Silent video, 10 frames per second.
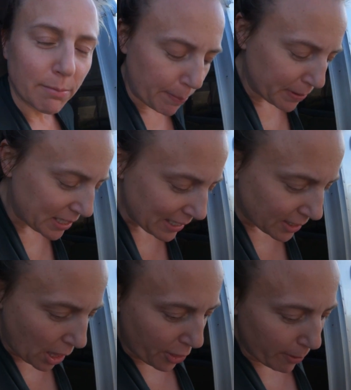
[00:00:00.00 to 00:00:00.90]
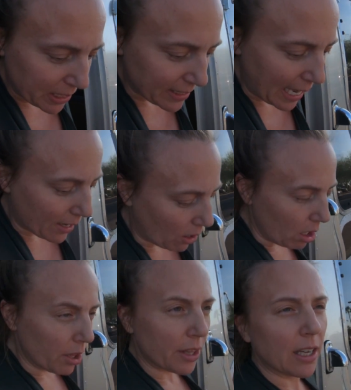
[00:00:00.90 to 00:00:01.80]
But besides the thermostat,
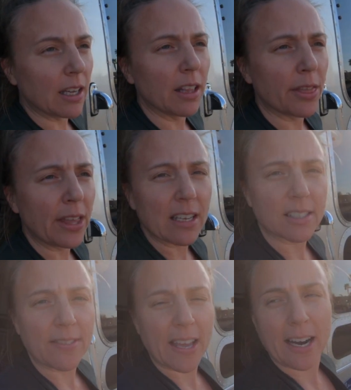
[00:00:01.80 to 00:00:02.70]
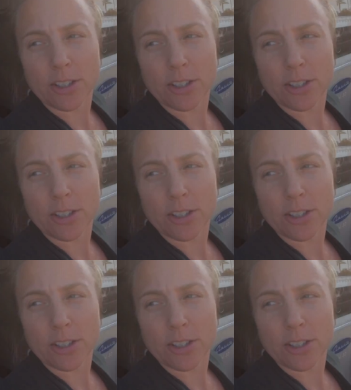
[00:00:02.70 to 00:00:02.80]
all the things in the